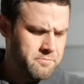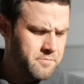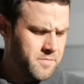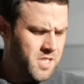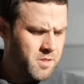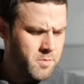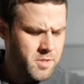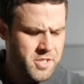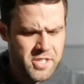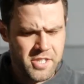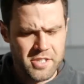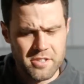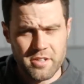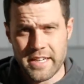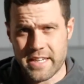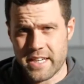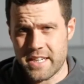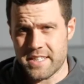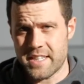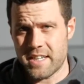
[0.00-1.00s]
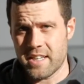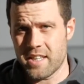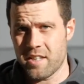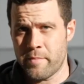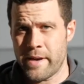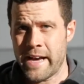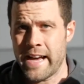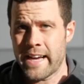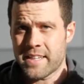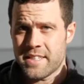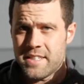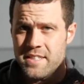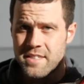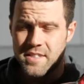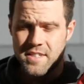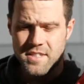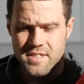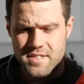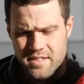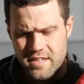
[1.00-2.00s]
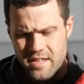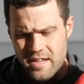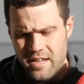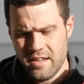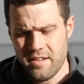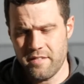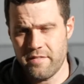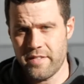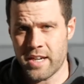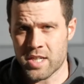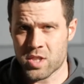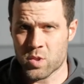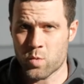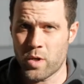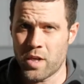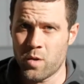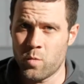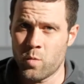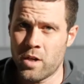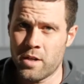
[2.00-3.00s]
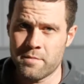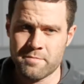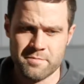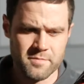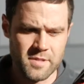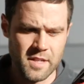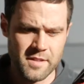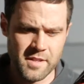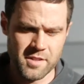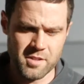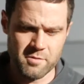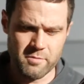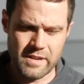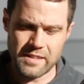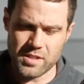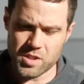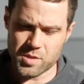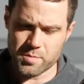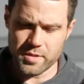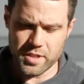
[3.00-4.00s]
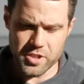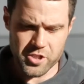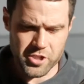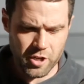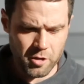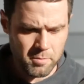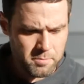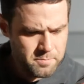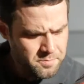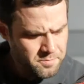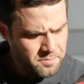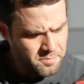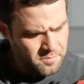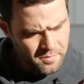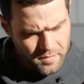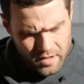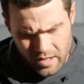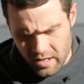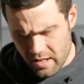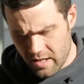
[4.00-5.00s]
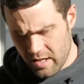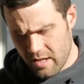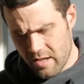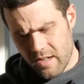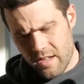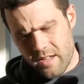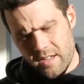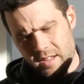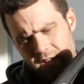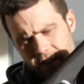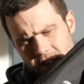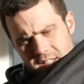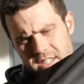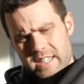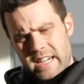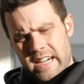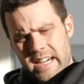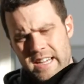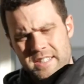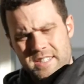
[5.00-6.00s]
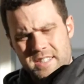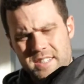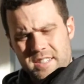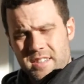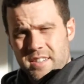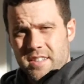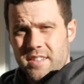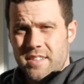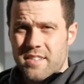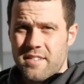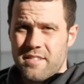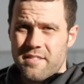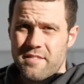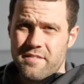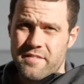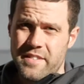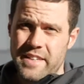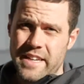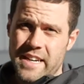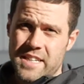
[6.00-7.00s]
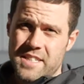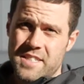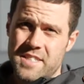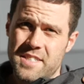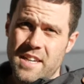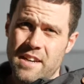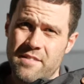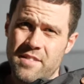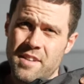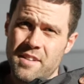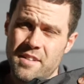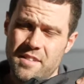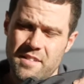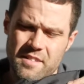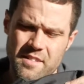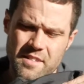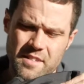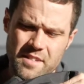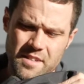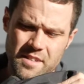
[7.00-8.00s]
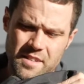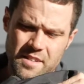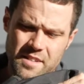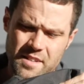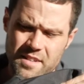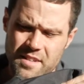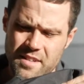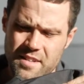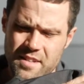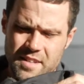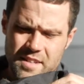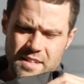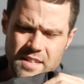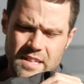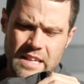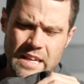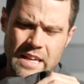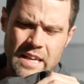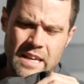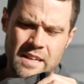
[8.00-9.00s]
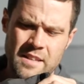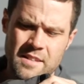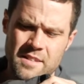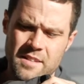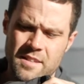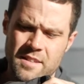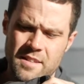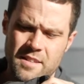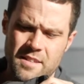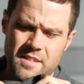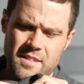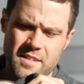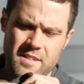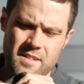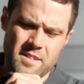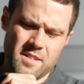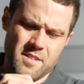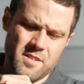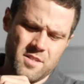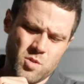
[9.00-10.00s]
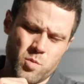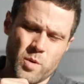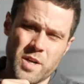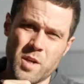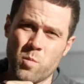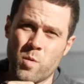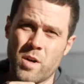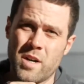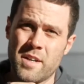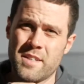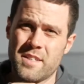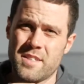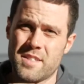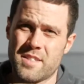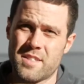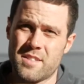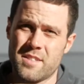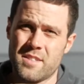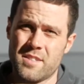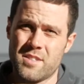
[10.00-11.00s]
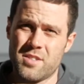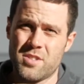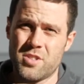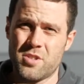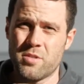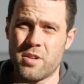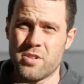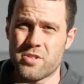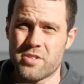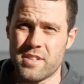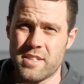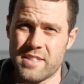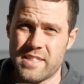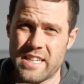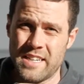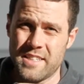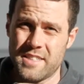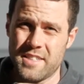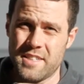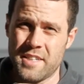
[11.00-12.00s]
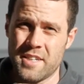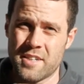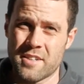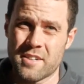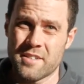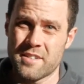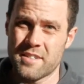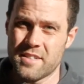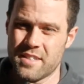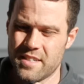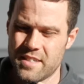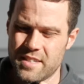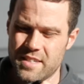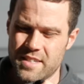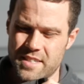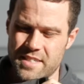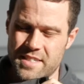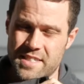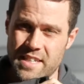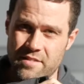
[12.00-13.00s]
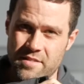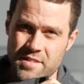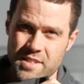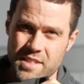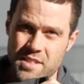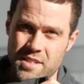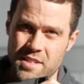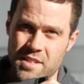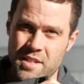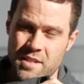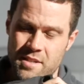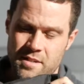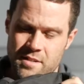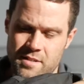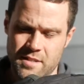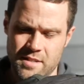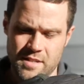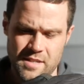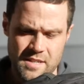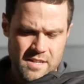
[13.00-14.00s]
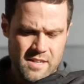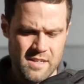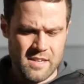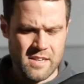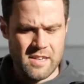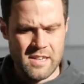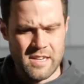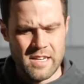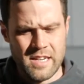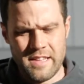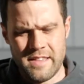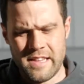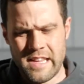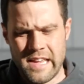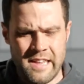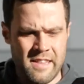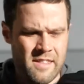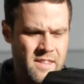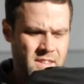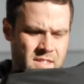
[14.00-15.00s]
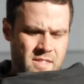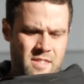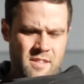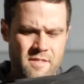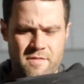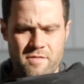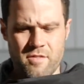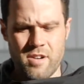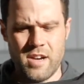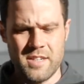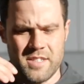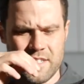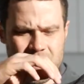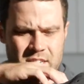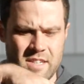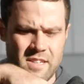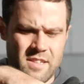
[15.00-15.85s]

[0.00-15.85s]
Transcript: The material, like I said on the back, is this VX21. I think the red looks pretty sharp. The sides, VX7, and 21 is 210 denier, 70 denier, and then the front